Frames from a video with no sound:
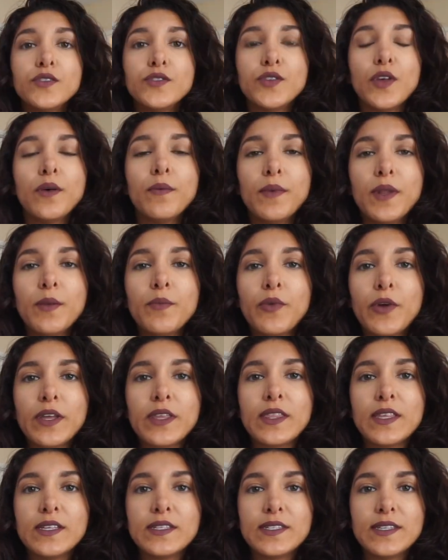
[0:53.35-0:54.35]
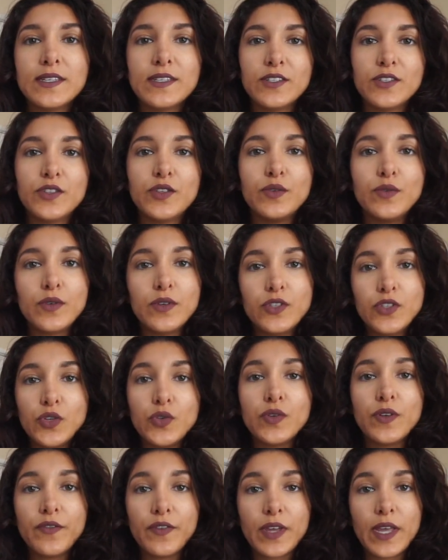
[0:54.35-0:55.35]
So I'm going to break this into
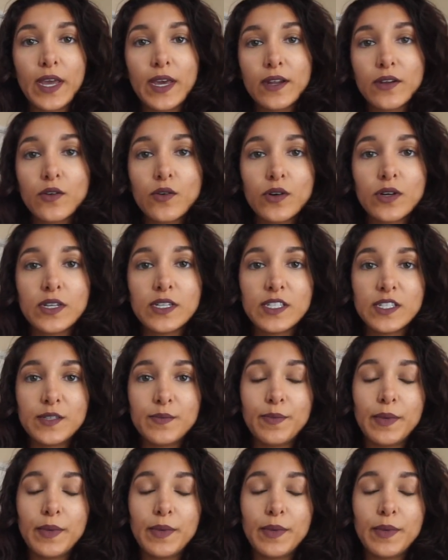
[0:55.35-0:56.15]
2 different categories,